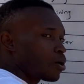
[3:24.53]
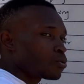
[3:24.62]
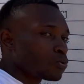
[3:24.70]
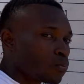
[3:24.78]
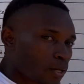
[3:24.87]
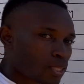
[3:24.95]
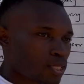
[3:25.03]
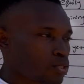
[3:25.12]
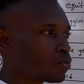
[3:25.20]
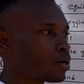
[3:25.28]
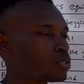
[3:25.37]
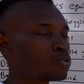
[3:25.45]
you work this
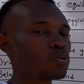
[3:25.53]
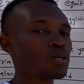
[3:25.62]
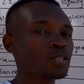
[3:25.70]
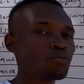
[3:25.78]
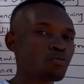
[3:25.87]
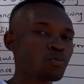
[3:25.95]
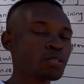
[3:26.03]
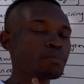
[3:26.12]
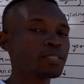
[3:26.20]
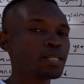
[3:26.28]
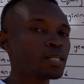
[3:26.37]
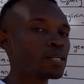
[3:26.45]
one. So which
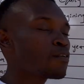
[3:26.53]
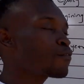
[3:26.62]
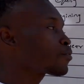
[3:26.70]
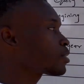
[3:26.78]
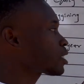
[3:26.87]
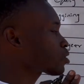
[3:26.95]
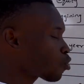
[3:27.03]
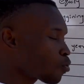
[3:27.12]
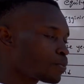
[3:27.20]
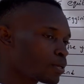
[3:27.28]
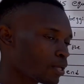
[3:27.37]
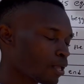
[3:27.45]
means that if you just
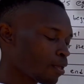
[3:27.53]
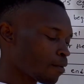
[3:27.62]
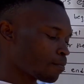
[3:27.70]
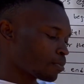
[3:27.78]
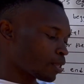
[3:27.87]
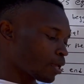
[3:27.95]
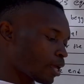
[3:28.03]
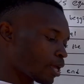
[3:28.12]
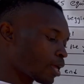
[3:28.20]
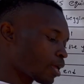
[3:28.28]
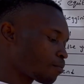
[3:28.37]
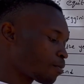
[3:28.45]
copy
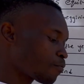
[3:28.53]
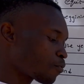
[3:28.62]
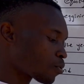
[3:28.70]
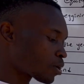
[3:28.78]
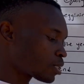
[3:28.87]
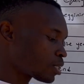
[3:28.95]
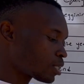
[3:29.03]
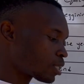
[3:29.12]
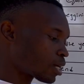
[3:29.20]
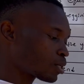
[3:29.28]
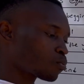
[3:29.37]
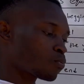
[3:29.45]
before reading
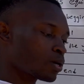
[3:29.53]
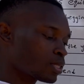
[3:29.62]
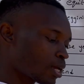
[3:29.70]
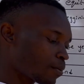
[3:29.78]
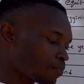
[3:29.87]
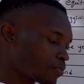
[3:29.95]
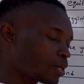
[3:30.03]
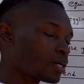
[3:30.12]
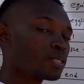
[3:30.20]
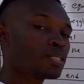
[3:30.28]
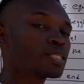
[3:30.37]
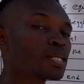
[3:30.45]
that, whether
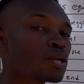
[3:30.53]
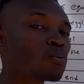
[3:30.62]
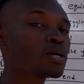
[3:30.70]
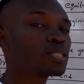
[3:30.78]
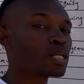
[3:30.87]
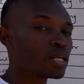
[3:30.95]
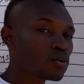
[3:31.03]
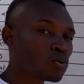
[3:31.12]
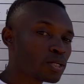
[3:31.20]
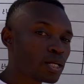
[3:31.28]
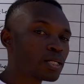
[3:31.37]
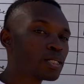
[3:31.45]
additional was
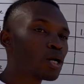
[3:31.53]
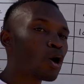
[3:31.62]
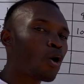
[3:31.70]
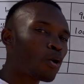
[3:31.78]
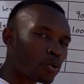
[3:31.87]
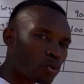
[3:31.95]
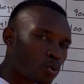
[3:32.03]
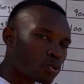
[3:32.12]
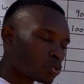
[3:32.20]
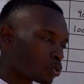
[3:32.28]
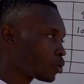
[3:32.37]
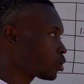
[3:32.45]
recorded or
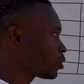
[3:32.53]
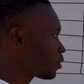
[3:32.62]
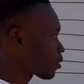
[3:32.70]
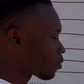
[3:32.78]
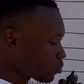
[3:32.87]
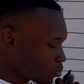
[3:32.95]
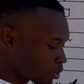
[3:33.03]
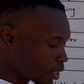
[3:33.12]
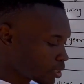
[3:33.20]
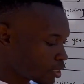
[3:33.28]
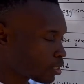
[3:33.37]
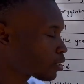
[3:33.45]
not, you're going to get it